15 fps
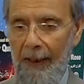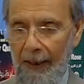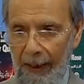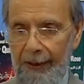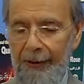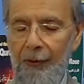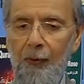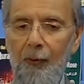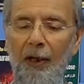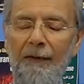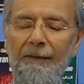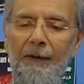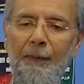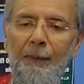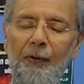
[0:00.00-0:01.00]
I
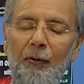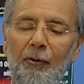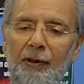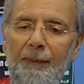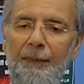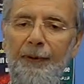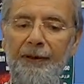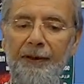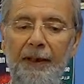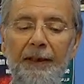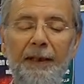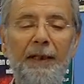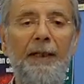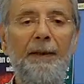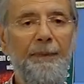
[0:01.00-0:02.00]
have come across it
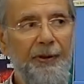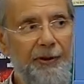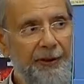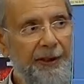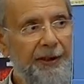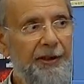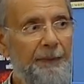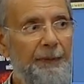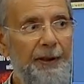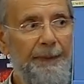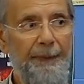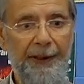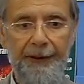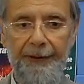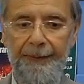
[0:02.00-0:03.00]
personally, mistakes are being
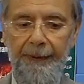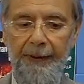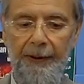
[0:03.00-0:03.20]
made.